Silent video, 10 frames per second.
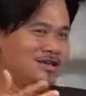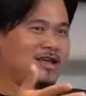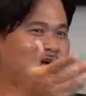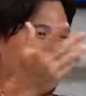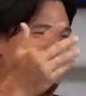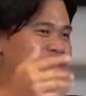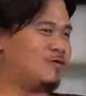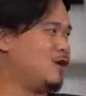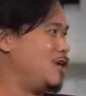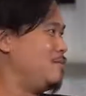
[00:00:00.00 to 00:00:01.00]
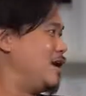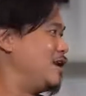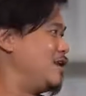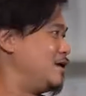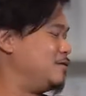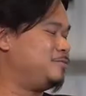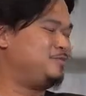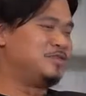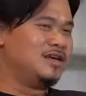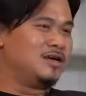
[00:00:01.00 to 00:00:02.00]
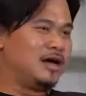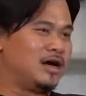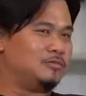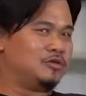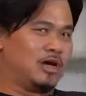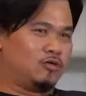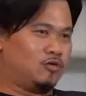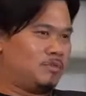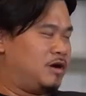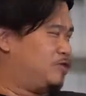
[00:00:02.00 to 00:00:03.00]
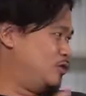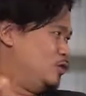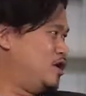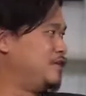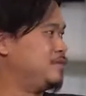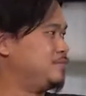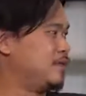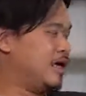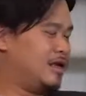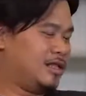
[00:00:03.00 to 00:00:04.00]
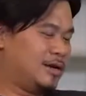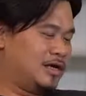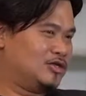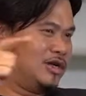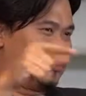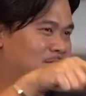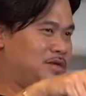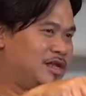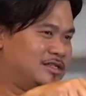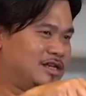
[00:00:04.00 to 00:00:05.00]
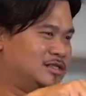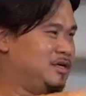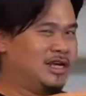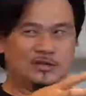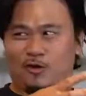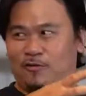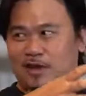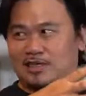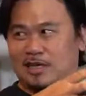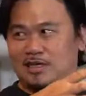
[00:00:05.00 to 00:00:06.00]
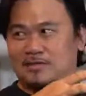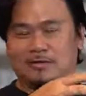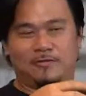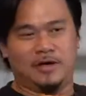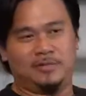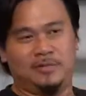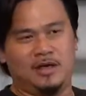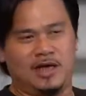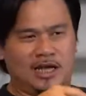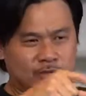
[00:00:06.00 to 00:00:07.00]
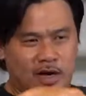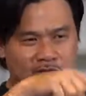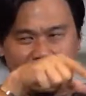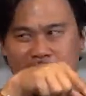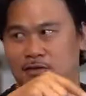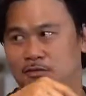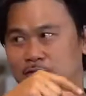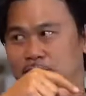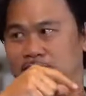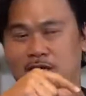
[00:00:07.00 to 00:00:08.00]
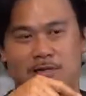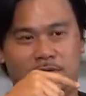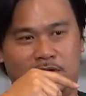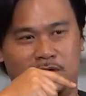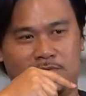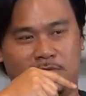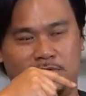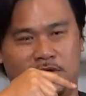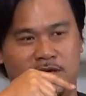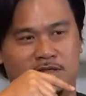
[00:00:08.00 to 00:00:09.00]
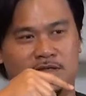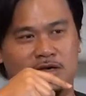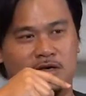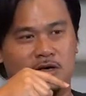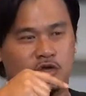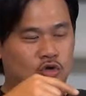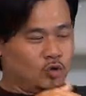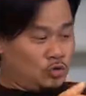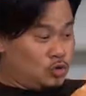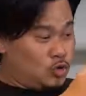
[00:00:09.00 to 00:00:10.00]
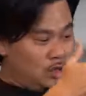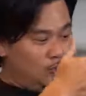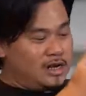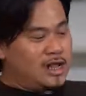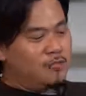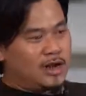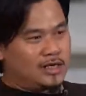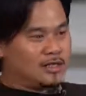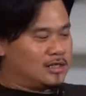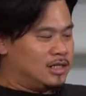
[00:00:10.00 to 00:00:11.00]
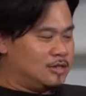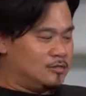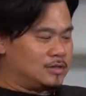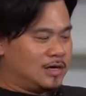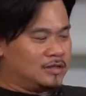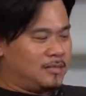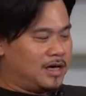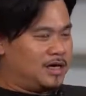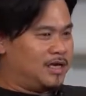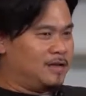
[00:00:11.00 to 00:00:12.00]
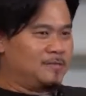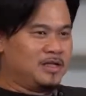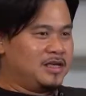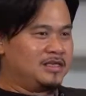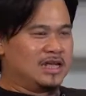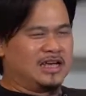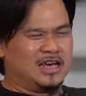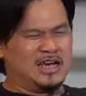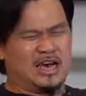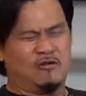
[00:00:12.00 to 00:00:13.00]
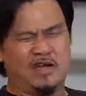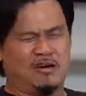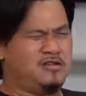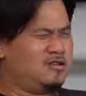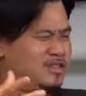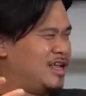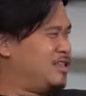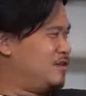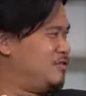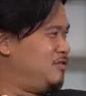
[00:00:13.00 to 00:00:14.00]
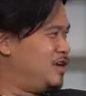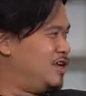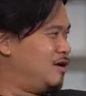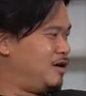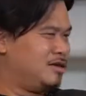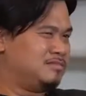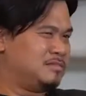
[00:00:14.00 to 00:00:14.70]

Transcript: Then I had to start working back again now, So I took a break for 2 years, and that time I joined the company that sells me that software, the charting software. And that's where I actually get to know and learn from traders. So even then, when I started in year 2000 back again, it's like, I only got 10,000 ringgit now, right?